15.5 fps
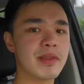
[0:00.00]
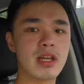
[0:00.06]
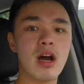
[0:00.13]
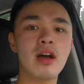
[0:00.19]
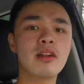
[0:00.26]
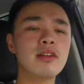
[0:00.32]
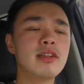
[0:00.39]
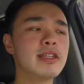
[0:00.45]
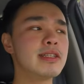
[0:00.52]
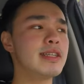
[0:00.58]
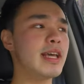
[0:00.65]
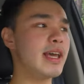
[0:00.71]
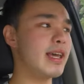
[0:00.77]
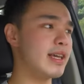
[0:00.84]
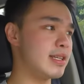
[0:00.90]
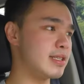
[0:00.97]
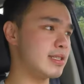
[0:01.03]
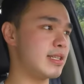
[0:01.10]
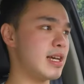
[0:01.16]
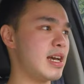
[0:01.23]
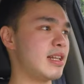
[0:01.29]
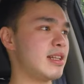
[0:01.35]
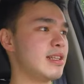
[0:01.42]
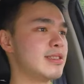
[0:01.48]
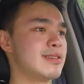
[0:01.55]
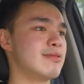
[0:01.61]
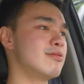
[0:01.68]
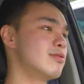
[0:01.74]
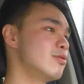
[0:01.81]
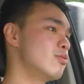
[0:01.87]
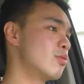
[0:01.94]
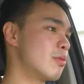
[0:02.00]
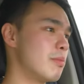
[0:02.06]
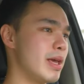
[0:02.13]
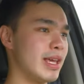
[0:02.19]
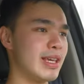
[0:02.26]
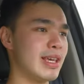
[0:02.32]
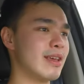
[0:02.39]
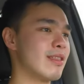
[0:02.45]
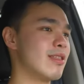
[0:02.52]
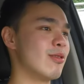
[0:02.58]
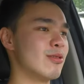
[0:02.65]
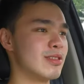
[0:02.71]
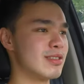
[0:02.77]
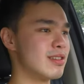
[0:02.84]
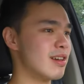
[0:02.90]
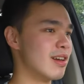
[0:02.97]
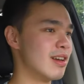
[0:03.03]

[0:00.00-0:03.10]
Gone are the days that Isuzu were making those